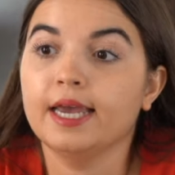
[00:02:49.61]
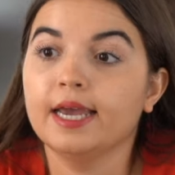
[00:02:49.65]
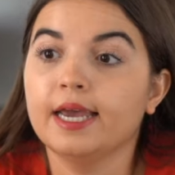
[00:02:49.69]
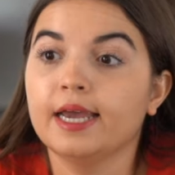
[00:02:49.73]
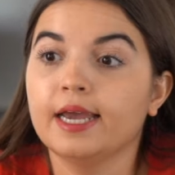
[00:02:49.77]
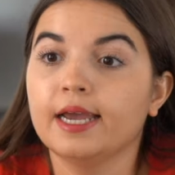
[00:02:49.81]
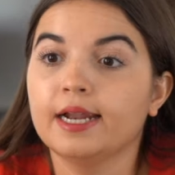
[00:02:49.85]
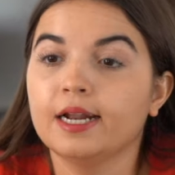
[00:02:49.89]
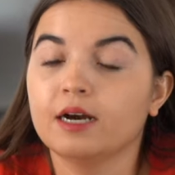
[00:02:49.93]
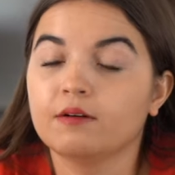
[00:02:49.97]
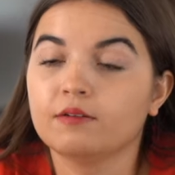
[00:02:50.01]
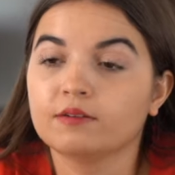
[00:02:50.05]

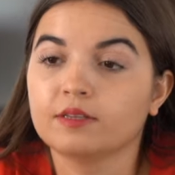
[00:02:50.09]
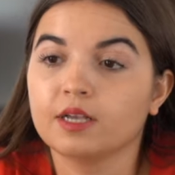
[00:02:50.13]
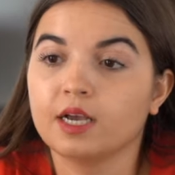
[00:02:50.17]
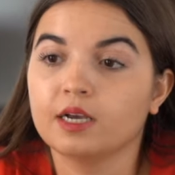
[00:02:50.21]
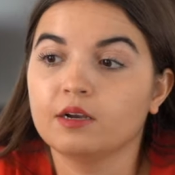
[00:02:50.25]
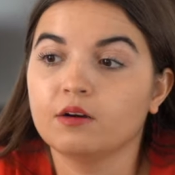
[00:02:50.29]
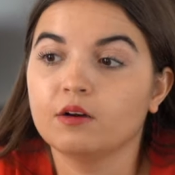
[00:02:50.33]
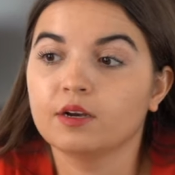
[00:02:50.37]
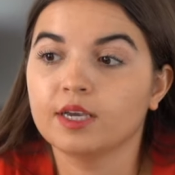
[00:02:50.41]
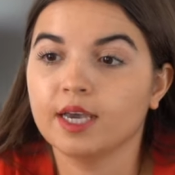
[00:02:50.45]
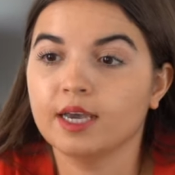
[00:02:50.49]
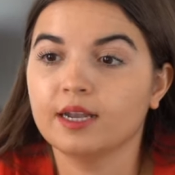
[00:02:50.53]
and I was
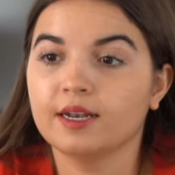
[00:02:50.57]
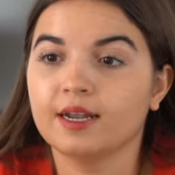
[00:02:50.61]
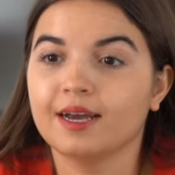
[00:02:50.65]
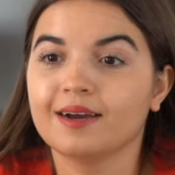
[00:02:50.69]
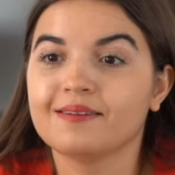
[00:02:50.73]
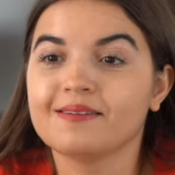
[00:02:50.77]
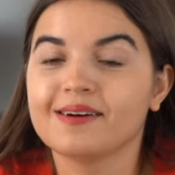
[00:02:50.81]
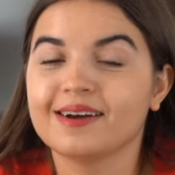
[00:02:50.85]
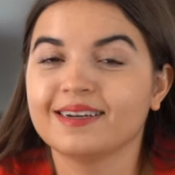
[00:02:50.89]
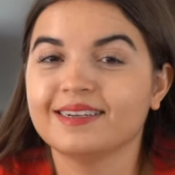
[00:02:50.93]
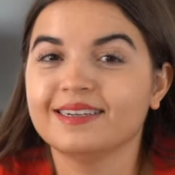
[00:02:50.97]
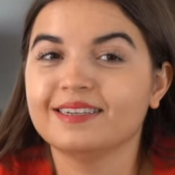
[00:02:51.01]
like, okay,
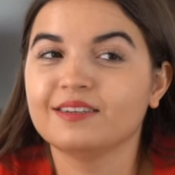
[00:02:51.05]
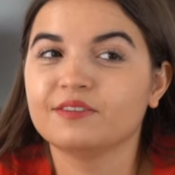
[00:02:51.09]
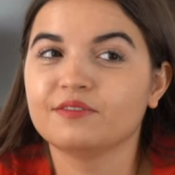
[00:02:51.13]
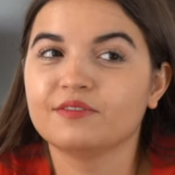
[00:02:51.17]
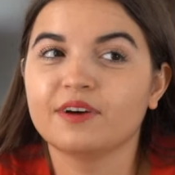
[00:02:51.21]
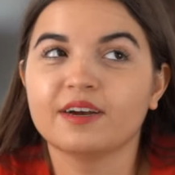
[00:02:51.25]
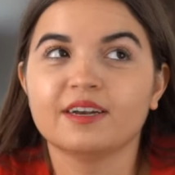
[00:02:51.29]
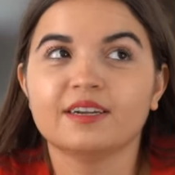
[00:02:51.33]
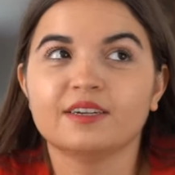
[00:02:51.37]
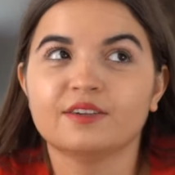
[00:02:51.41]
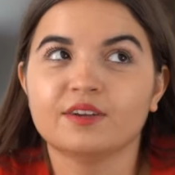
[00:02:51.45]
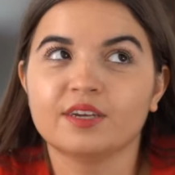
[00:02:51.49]
now I need to
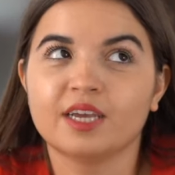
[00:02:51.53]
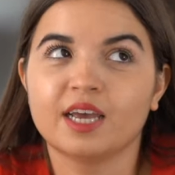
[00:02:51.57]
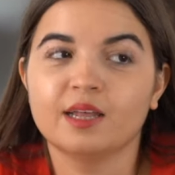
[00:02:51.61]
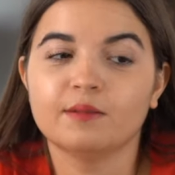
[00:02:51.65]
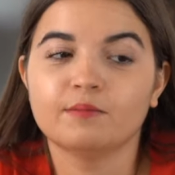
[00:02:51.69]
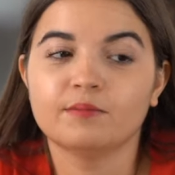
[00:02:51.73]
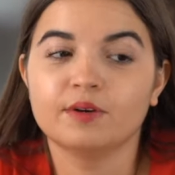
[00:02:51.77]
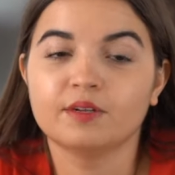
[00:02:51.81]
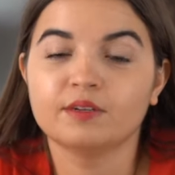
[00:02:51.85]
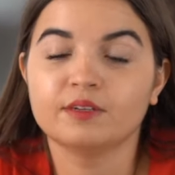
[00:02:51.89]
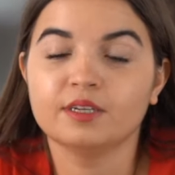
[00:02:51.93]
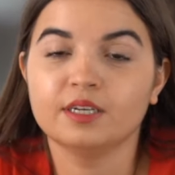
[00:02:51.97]
find it
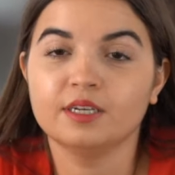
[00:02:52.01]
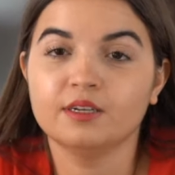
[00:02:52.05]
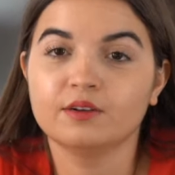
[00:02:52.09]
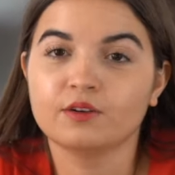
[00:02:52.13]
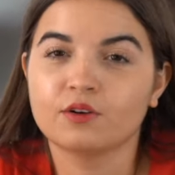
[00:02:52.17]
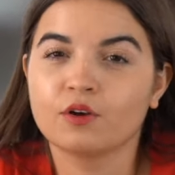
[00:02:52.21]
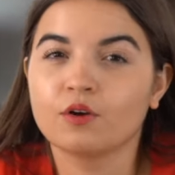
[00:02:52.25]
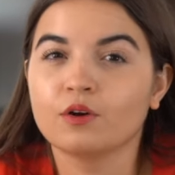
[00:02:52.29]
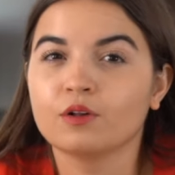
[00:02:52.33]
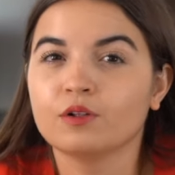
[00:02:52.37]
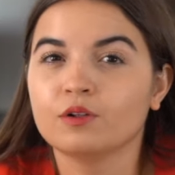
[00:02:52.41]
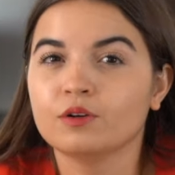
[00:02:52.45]
again, but in a
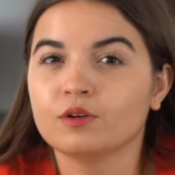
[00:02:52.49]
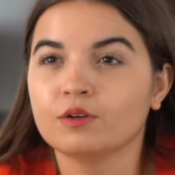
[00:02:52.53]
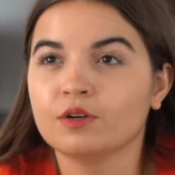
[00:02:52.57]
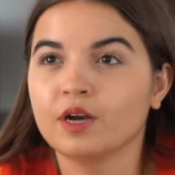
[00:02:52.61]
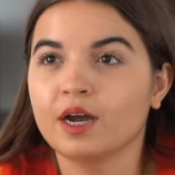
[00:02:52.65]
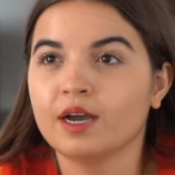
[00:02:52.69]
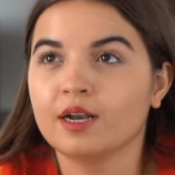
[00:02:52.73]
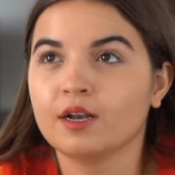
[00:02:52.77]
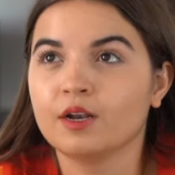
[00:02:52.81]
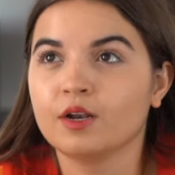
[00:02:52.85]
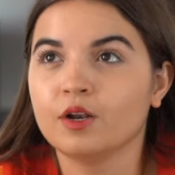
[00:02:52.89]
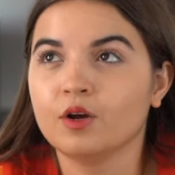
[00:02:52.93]
color
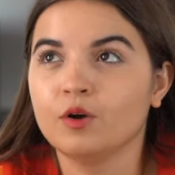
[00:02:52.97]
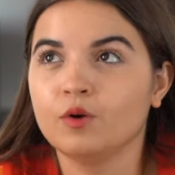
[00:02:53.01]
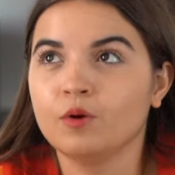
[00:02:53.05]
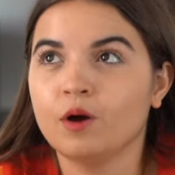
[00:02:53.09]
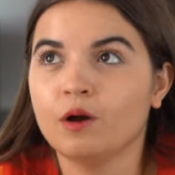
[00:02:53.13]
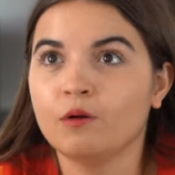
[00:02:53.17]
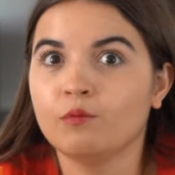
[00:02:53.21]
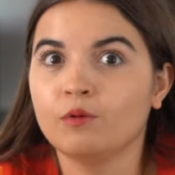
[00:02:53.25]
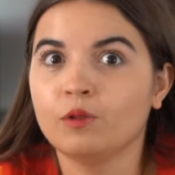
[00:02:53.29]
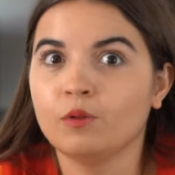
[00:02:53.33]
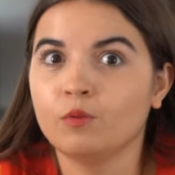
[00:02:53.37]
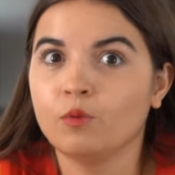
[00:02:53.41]
I know
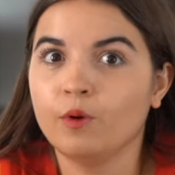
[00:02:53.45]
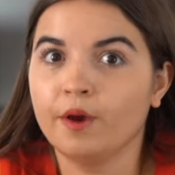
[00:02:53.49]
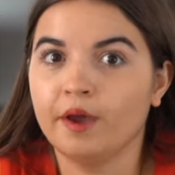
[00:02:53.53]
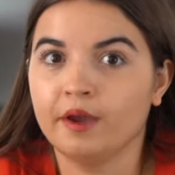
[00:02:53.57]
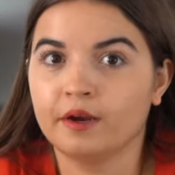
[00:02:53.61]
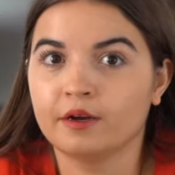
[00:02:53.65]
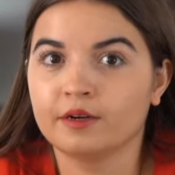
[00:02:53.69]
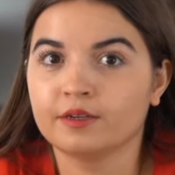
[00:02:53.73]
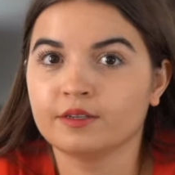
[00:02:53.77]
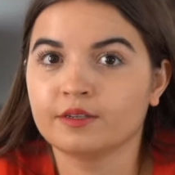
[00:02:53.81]
I will wear.